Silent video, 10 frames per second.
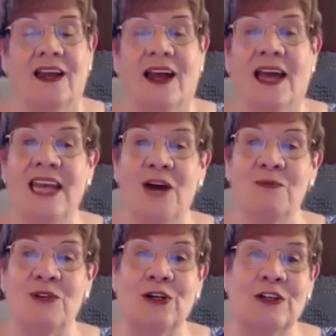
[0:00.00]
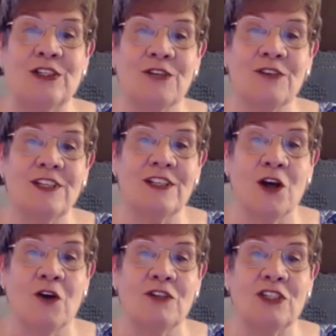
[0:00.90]
And now I'm turning our services
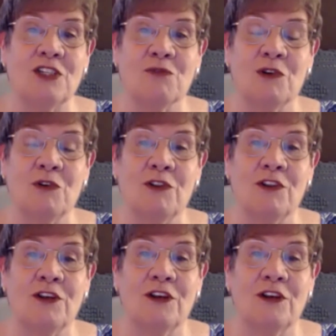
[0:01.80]
over to Ruth